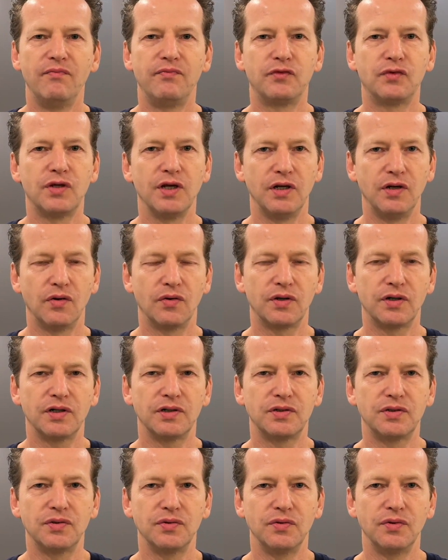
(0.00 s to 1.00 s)
in order
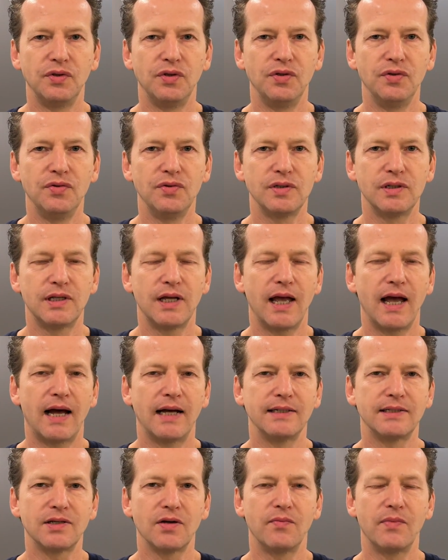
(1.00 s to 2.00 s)
to use the
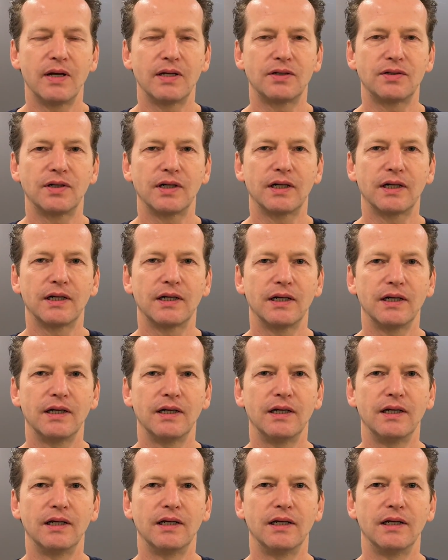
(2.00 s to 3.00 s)
isometric
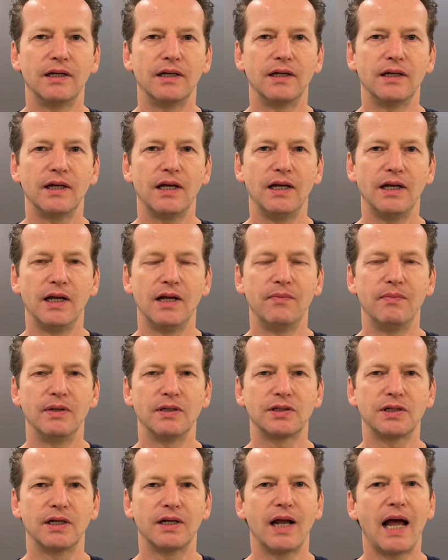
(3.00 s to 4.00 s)
uh,
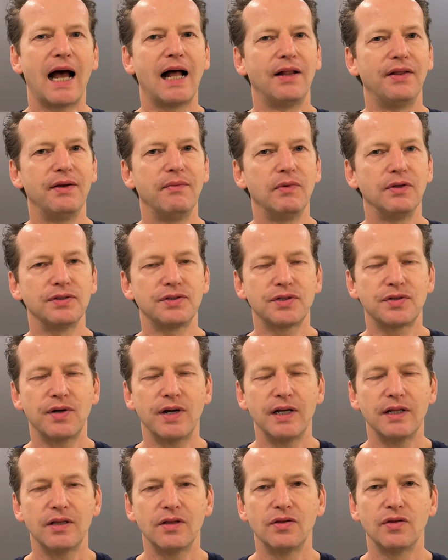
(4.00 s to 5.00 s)
inhibition. I'll
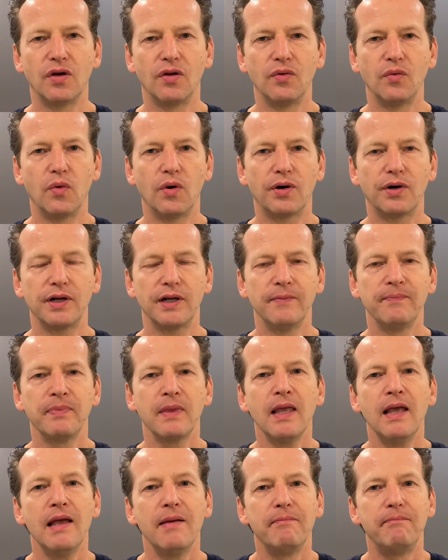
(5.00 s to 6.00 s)
demonstrate, don't worry.
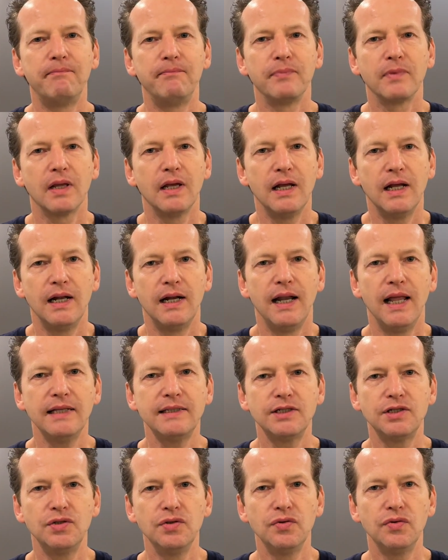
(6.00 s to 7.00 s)

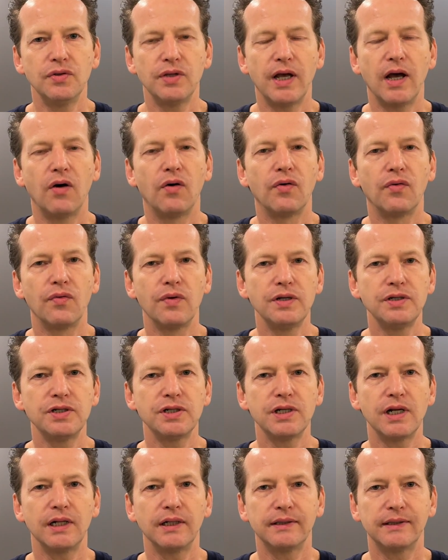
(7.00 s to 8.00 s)
Let's do the
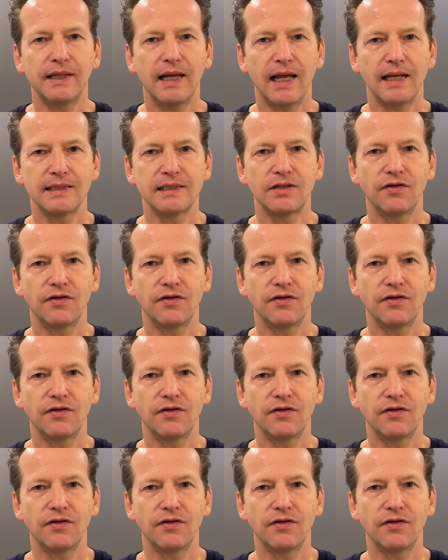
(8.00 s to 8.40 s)
original test